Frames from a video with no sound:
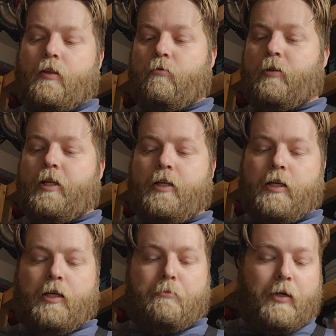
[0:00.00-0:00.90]
what he
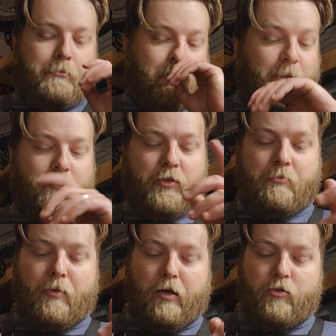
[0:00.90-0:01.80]
came up with was the
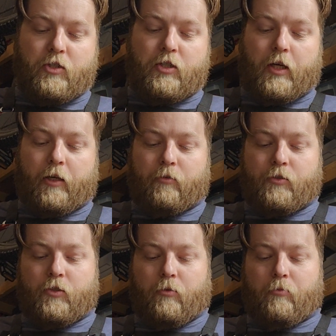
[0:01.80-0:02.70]
Mauser style.
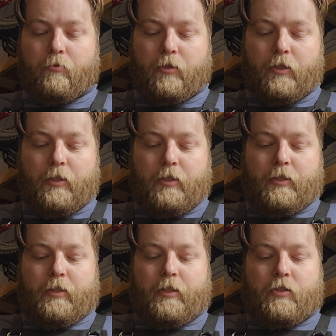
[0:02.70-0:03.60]
So
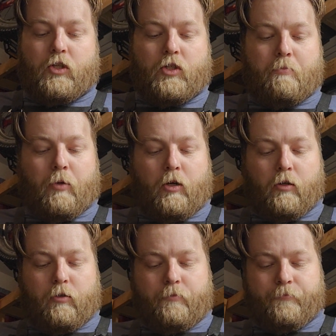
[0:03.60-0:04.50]
it's a
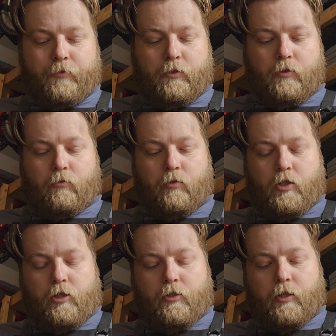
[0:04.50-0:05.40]
small, oh
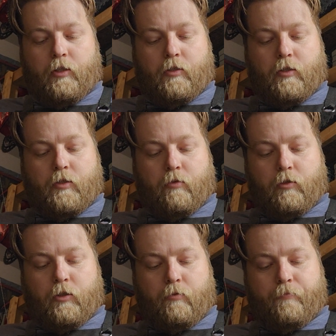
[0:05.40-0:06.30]
geez, that does not
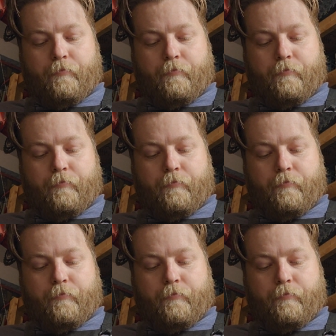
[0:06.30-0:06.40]
sound good.